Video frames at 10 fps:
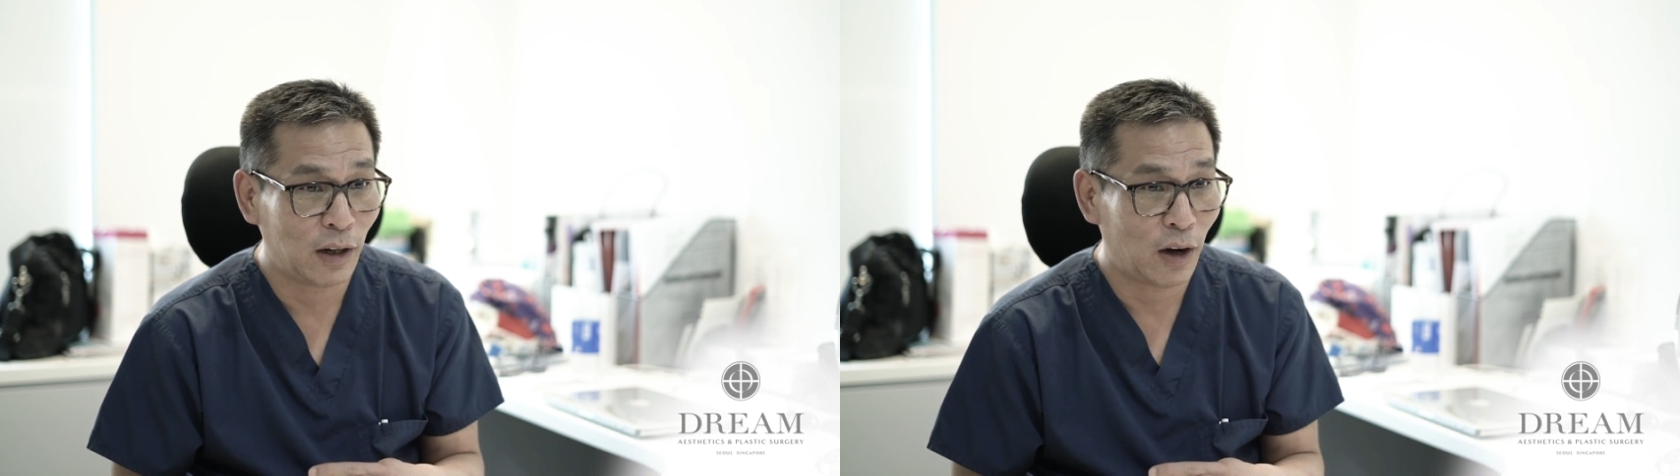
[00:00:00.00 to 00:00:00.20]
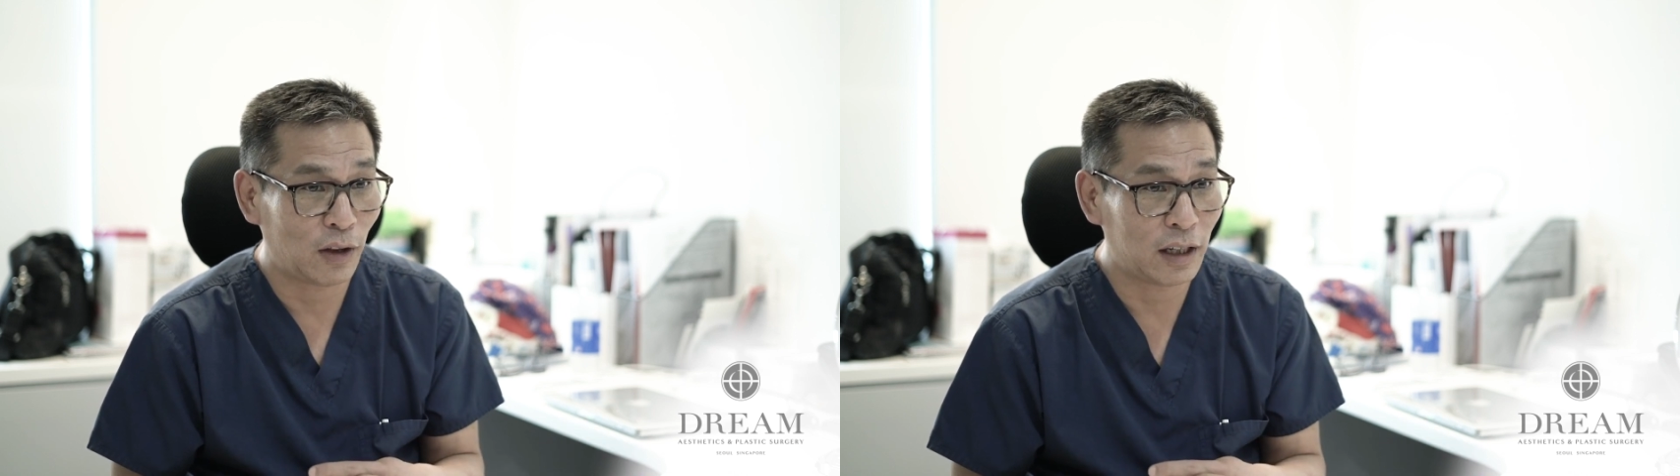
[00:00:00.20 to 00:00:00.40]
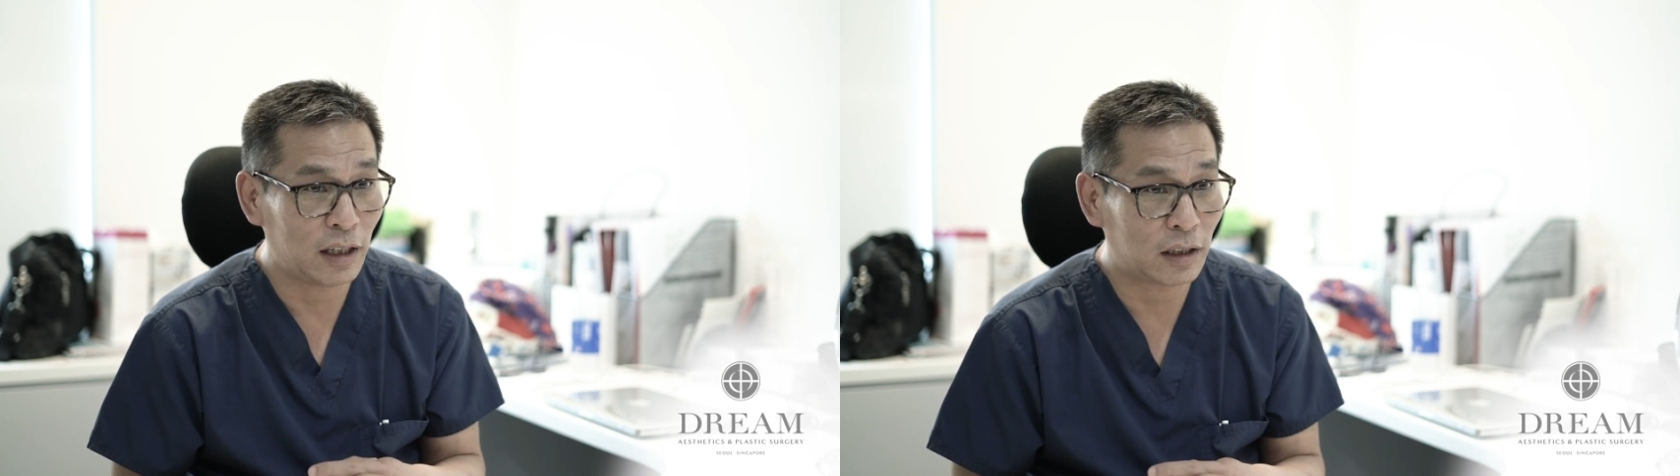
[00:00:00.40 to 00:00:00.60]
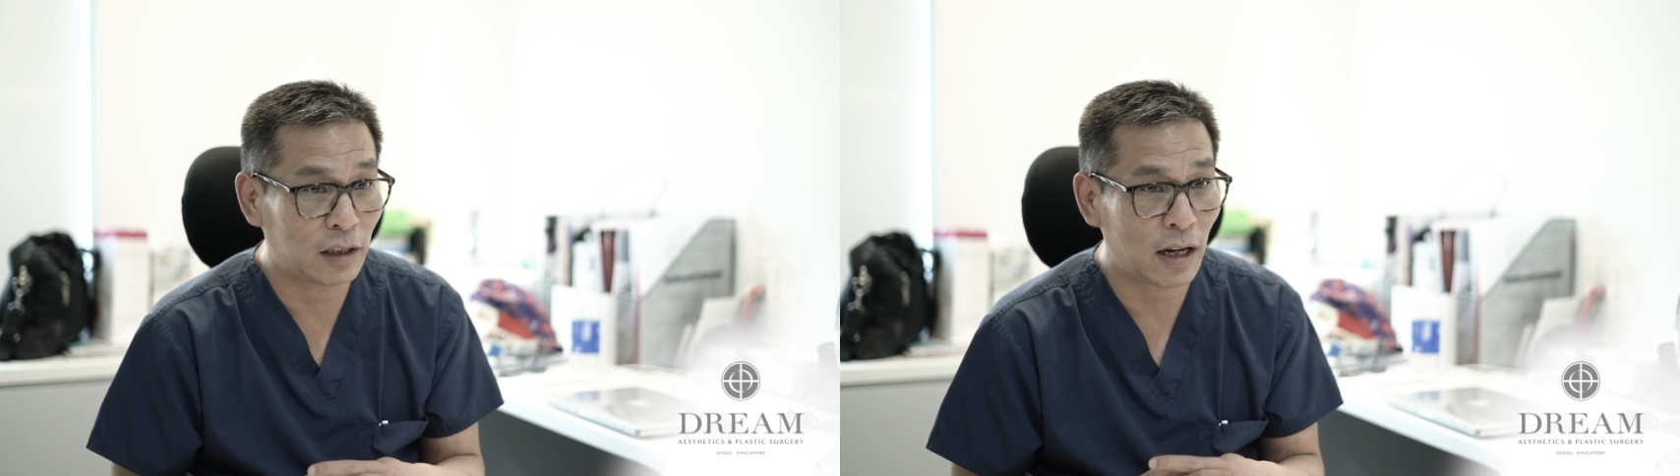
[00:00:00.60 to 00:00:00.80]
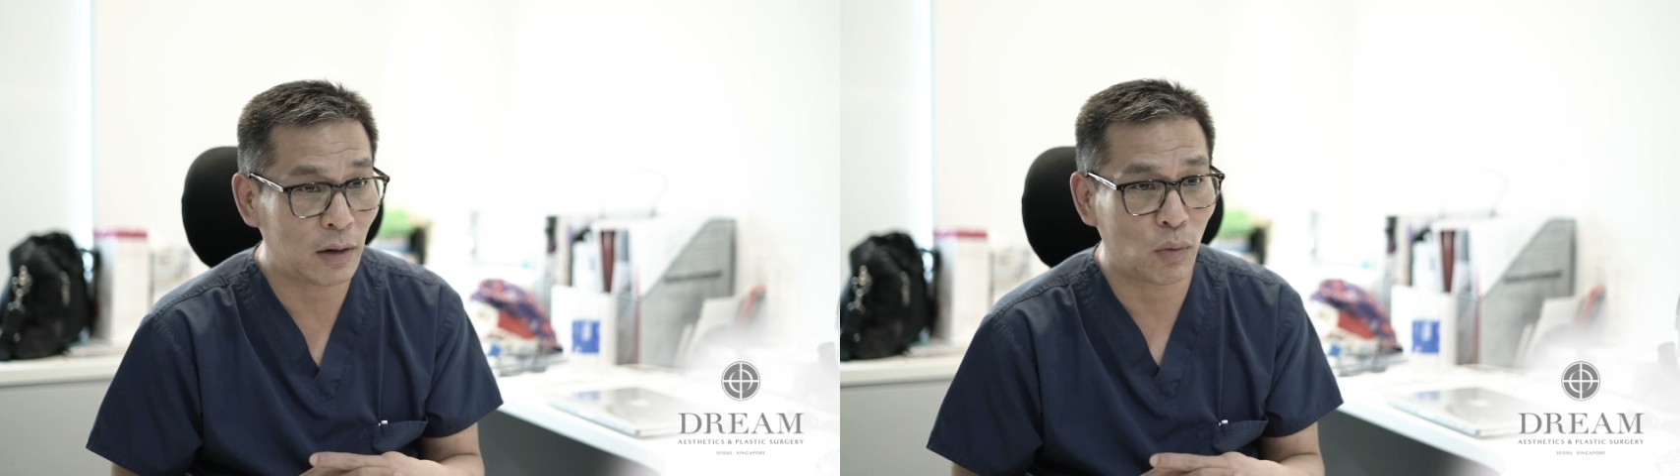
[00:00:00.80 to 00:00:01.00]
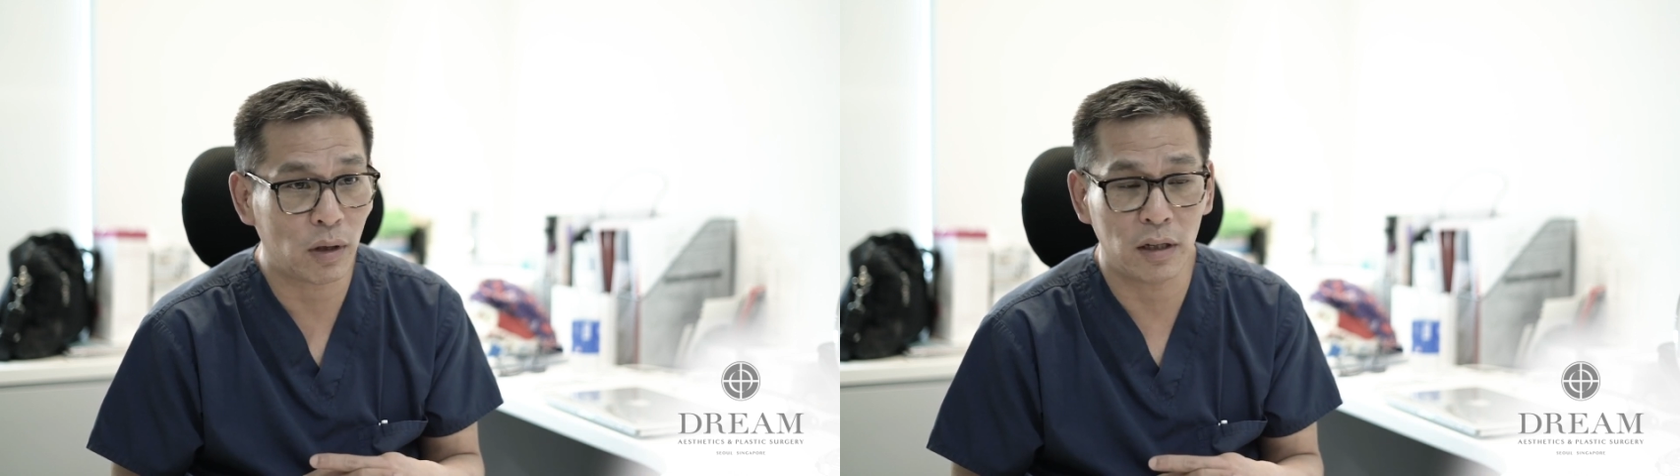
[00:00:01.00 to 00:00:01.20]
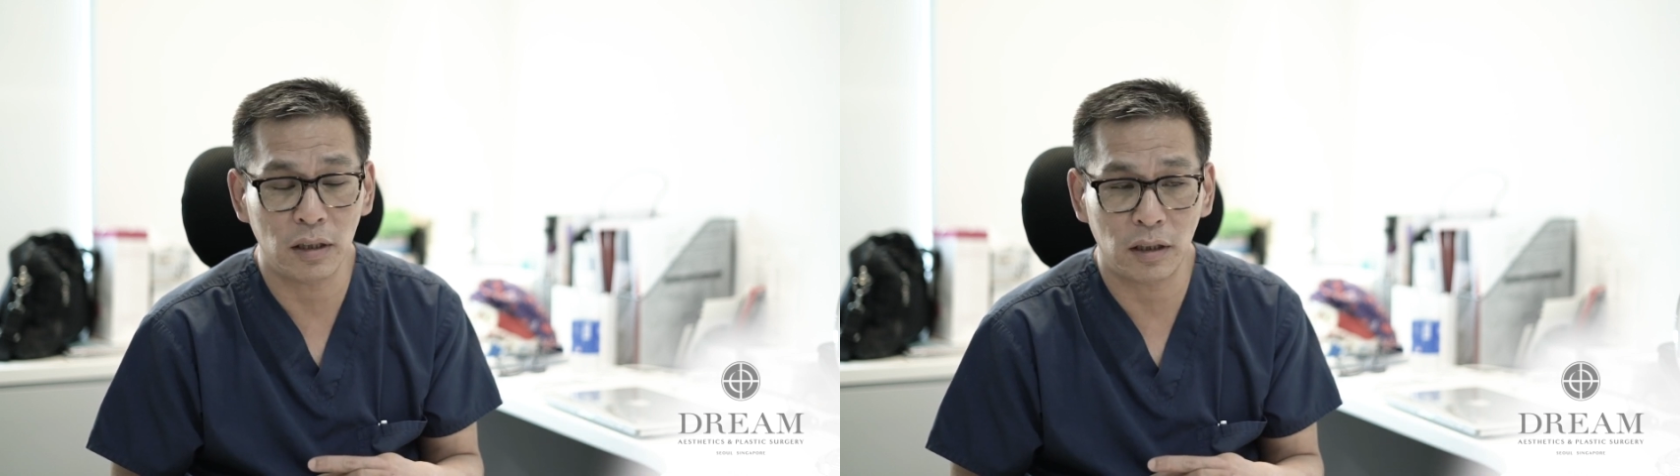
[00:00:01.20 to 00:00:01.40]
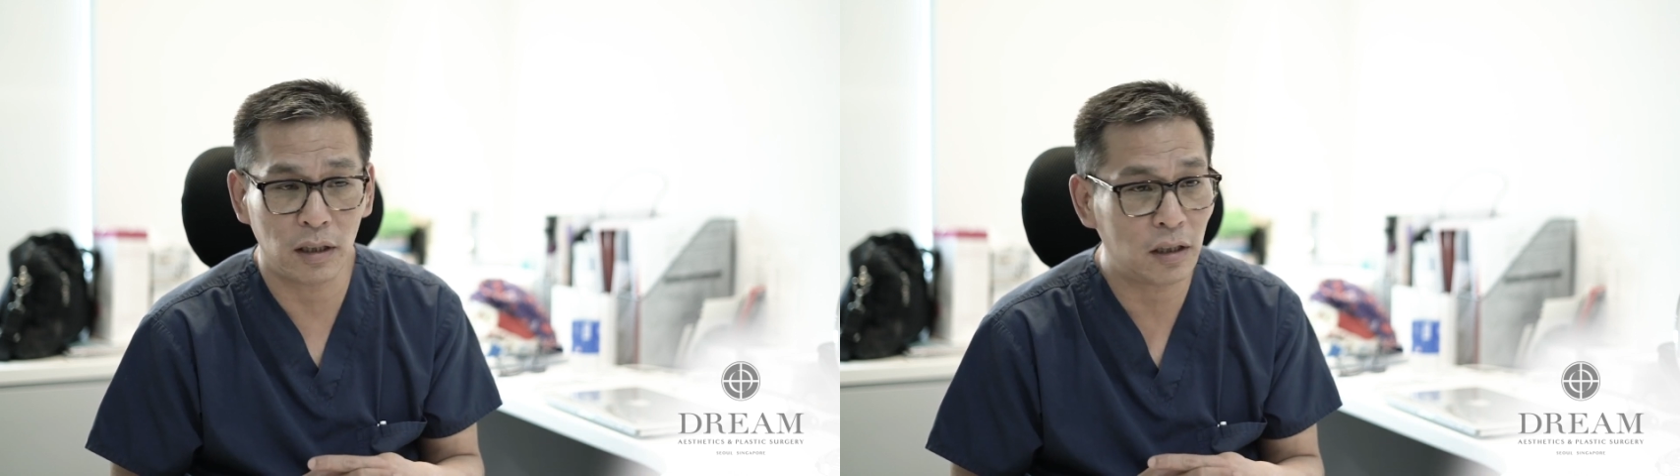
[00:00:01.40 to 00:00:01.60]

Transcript: on the internet, whether it's